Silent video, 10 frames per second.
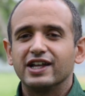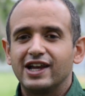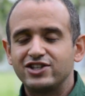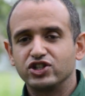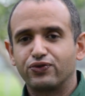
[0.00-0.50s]

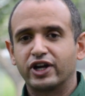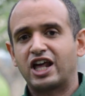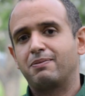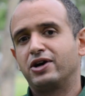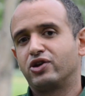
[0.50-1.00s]
Let's just forget
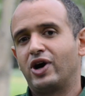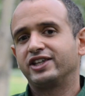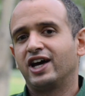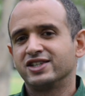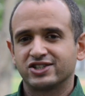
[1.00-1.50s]
about the
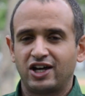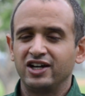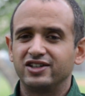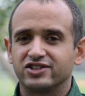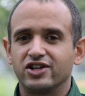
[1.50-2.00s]
right-hand
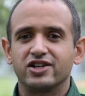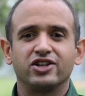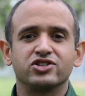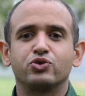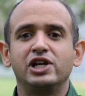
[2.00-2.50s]
side. It
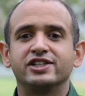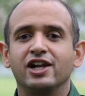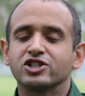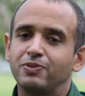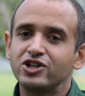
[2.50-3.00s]
doesn't really tell
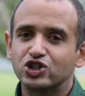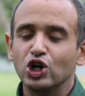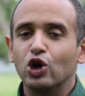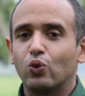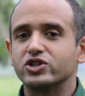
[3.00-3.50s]
us much.
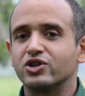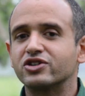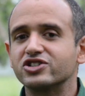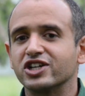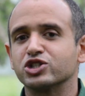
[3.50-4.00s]
What's
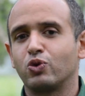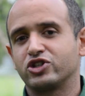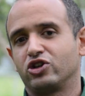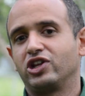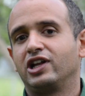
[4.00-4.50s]
interesting is what's
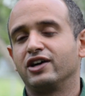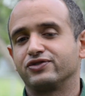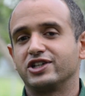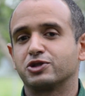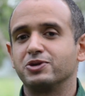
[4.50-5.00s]
on the
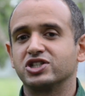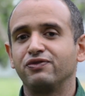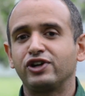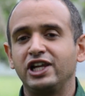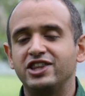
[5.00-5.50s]
left,
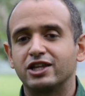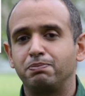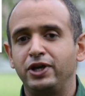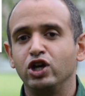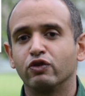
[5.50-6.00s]
specifically that
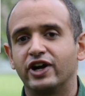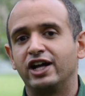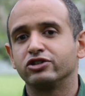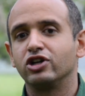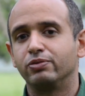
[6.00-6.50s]
P over
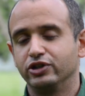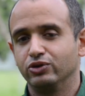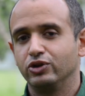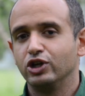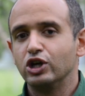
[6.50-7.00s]
LW.
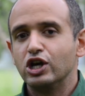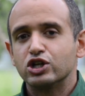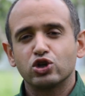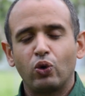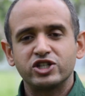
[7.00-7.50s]

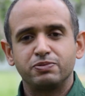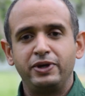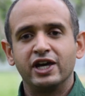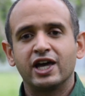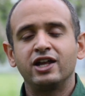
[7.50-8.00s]
So what's
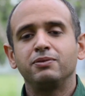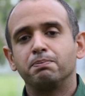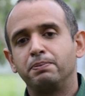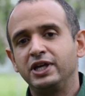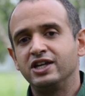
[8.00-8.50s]
P again?
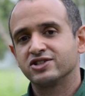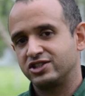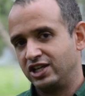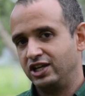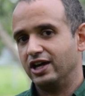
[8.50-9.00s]
P is
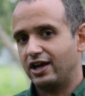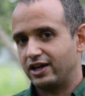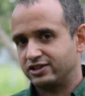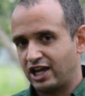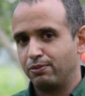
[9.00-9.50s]
the
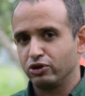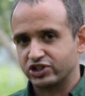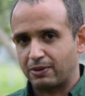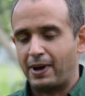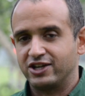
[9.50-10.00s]
table's
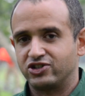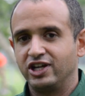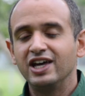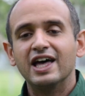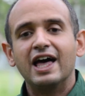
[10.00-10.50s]

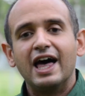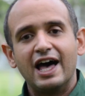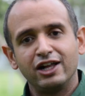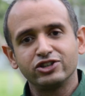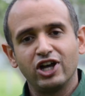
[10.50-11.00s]
capacity.
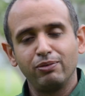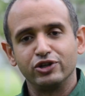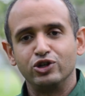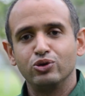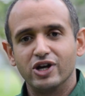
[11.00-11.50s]

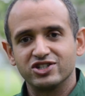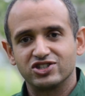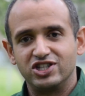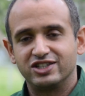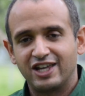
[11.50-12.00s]
LW is
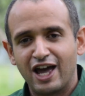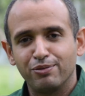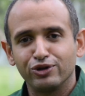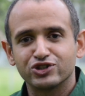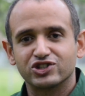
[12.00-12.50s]
the
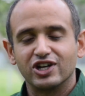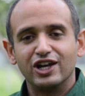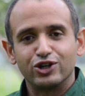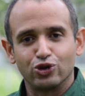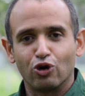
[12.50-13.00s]
table's
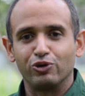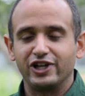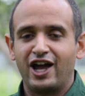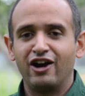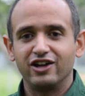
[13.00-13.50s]
normal
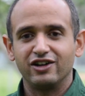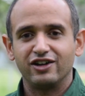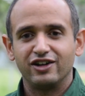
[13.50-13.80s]
area.